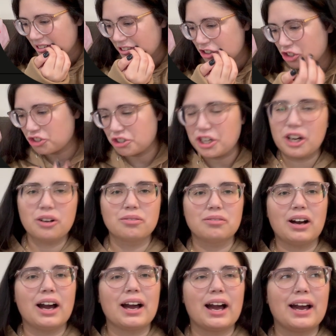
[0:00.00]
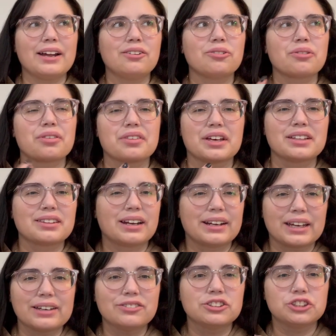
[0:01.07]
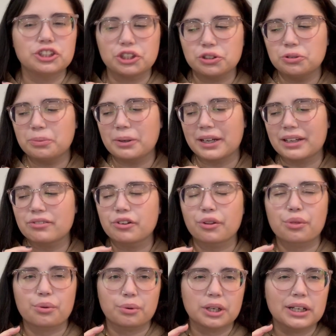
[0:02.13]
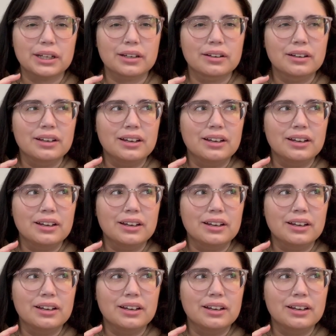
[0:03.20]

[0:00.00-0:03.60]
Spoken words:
just no. I don't think that I gave it a 2, but I gave it a 3.